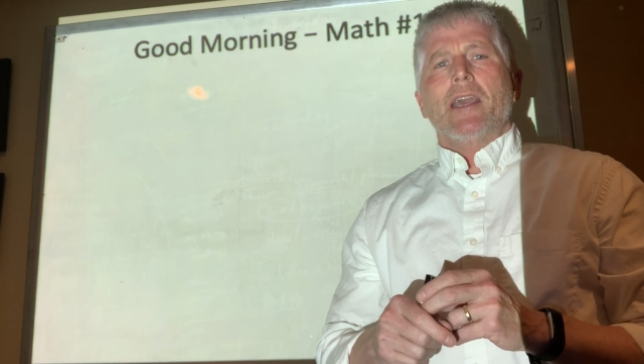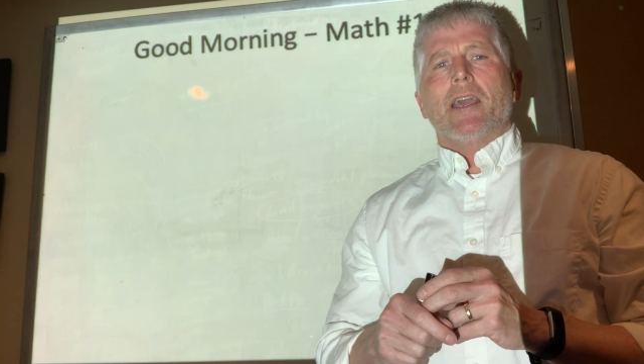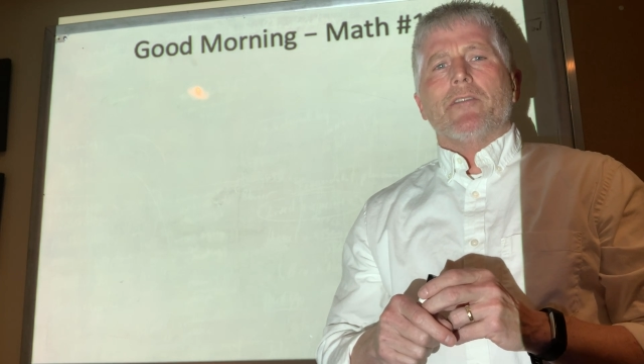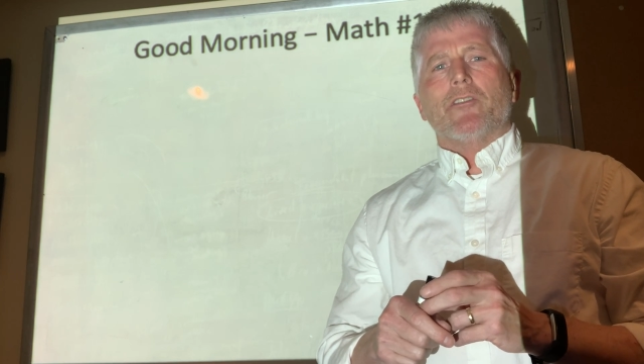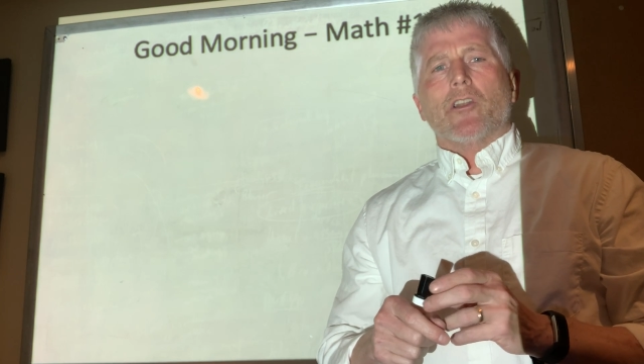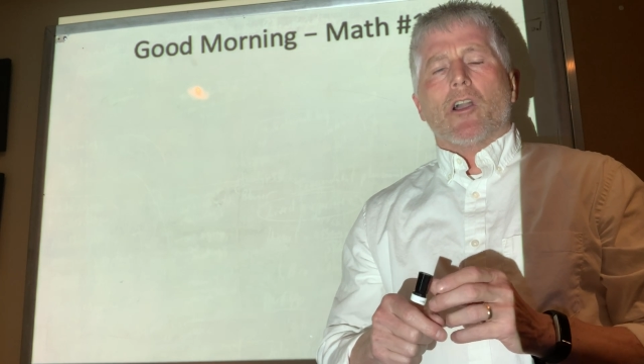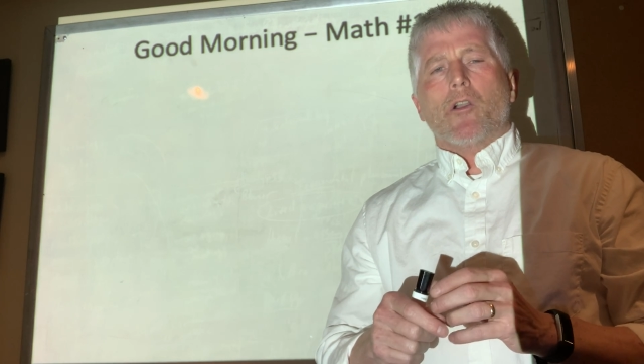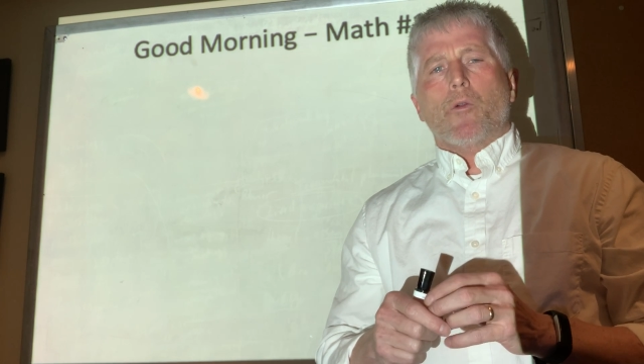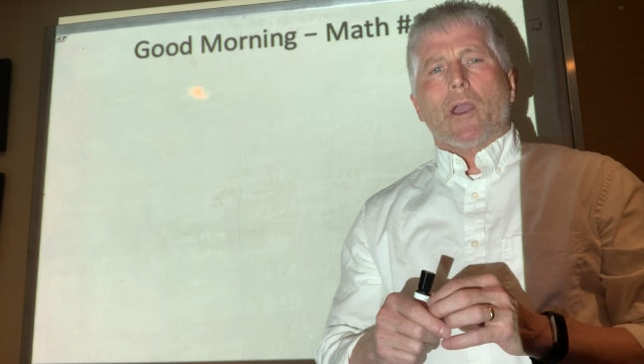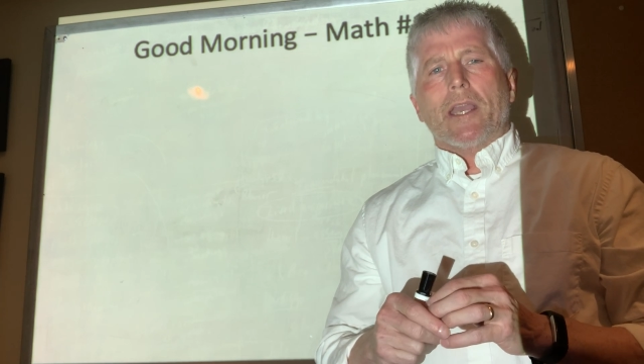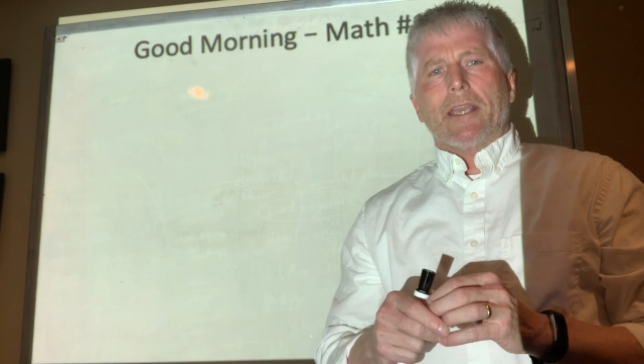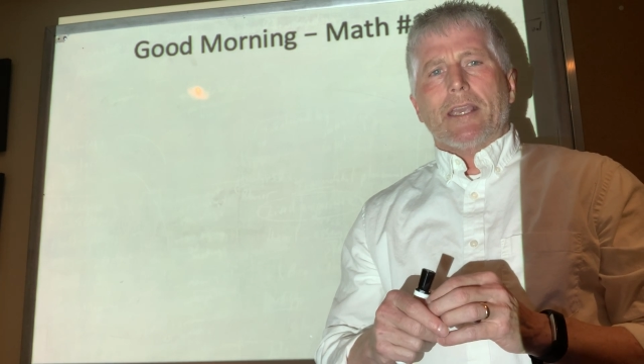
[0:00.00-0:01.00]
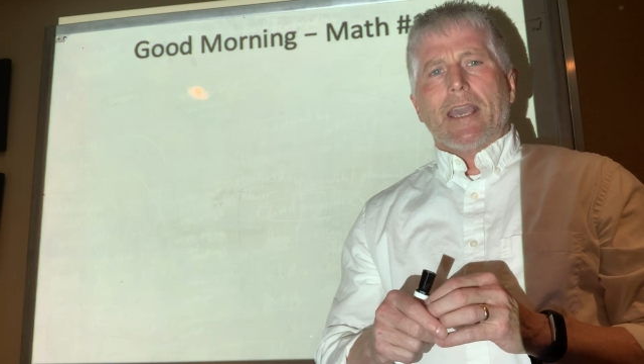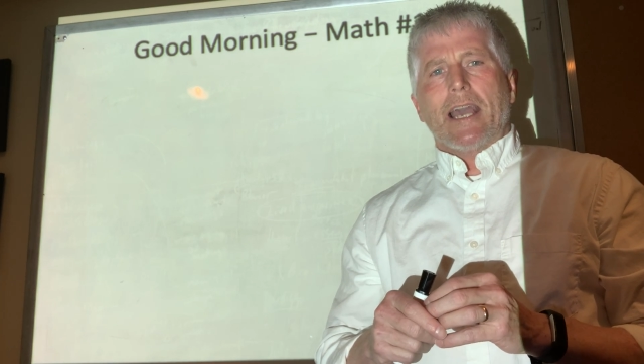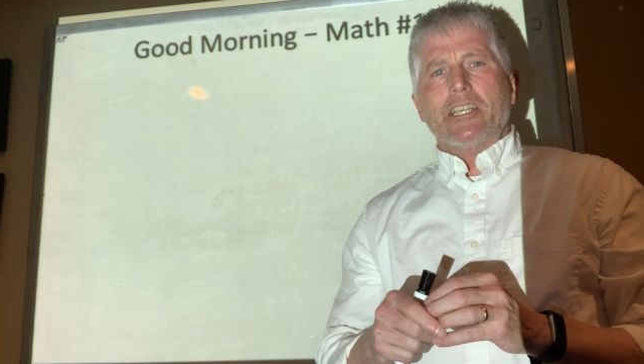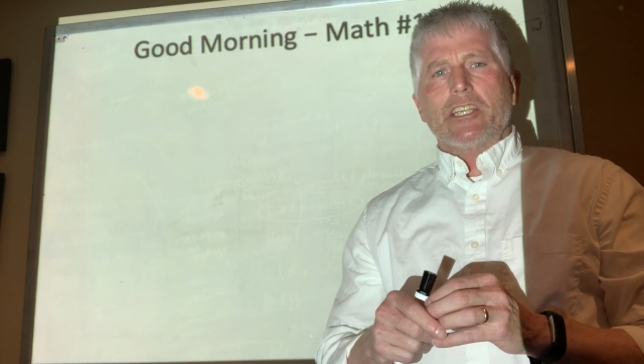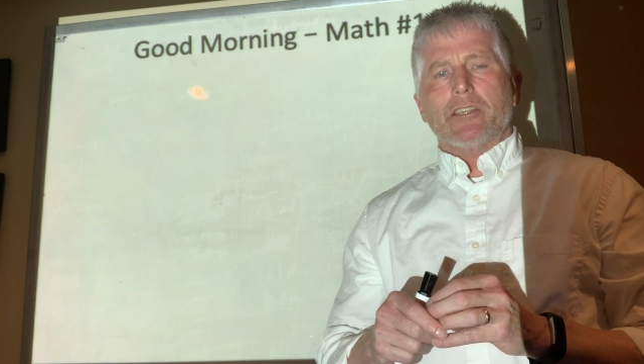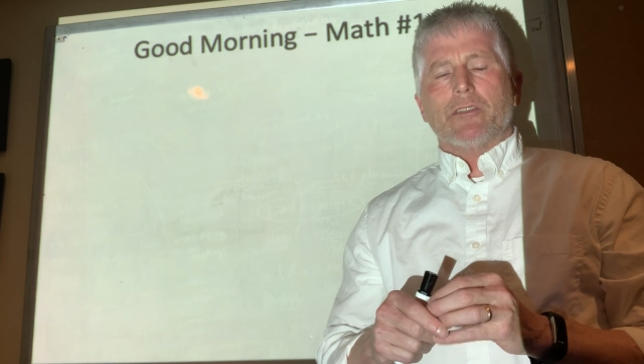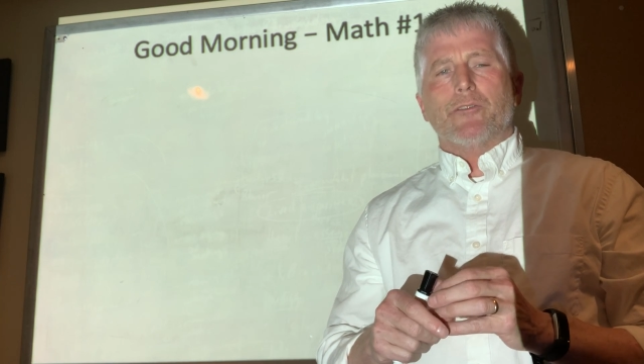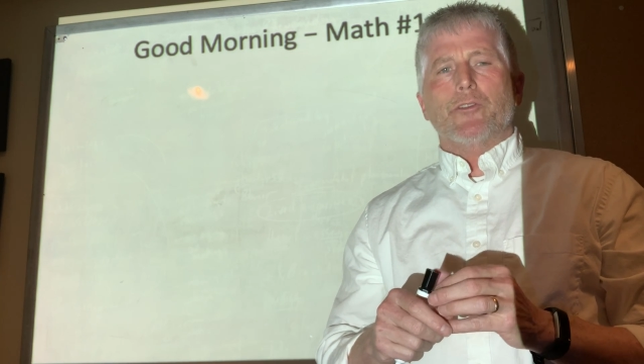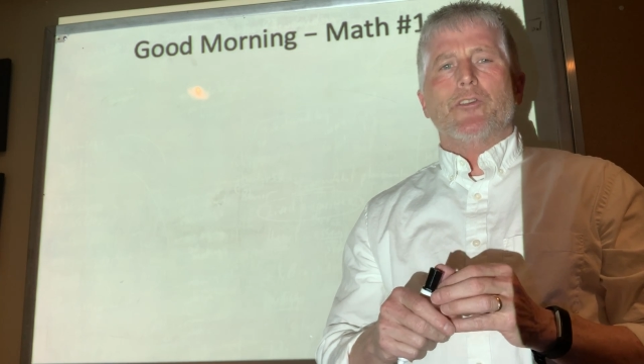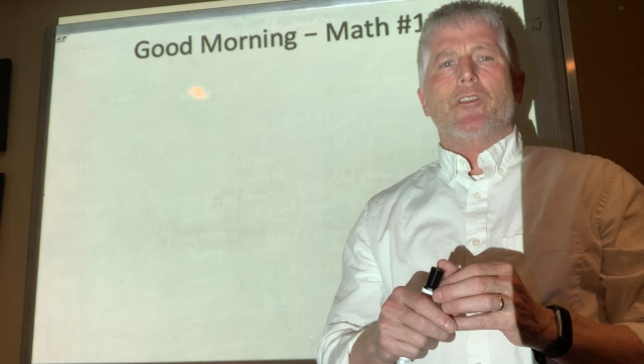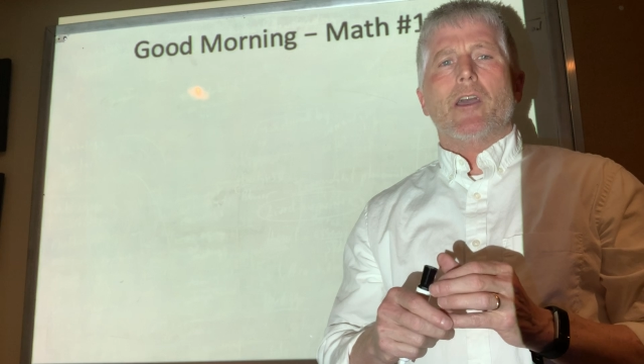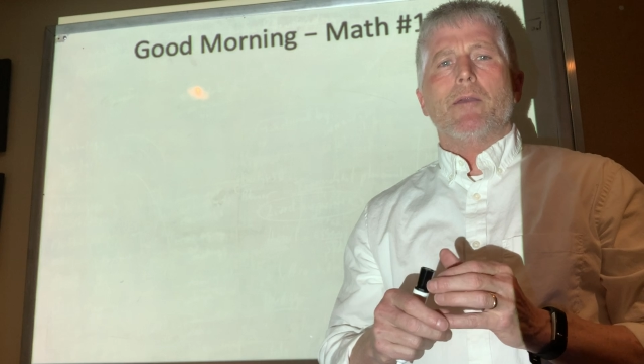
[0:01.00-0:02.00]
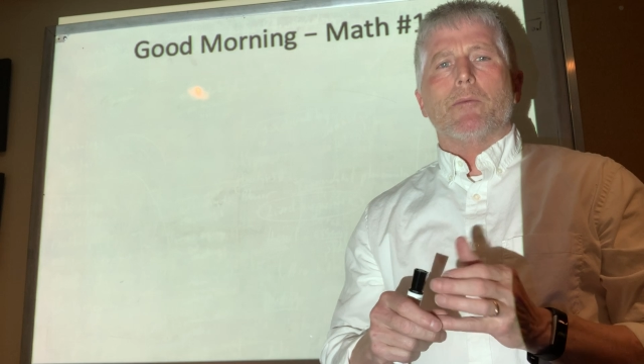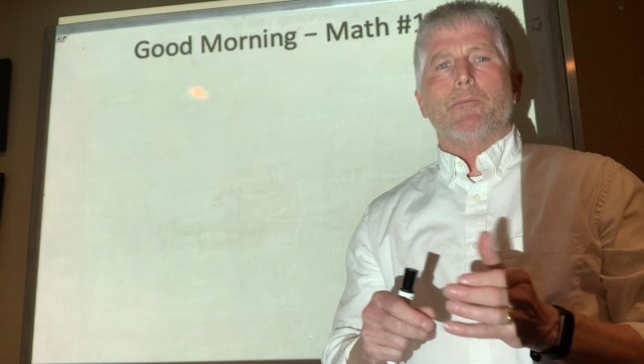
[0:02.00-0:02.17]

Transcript: If you're not quite catching it the first time,